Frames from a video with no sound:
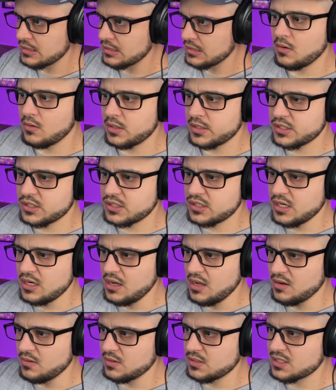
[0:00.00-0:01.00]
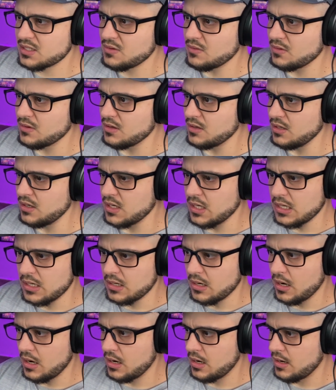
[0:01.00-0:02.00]
Holy shit, what's going on here?
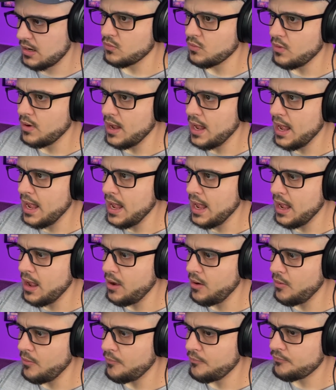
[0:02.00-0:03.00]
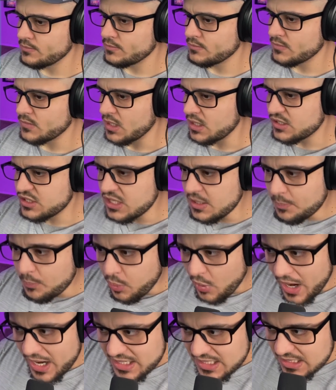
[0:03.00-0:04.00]
Wow. She
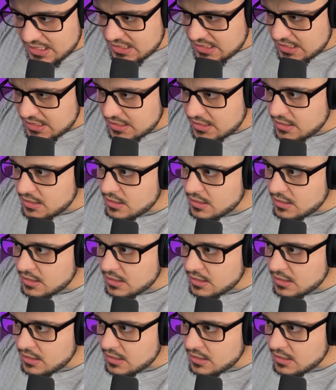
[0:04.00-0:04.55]
pregnant?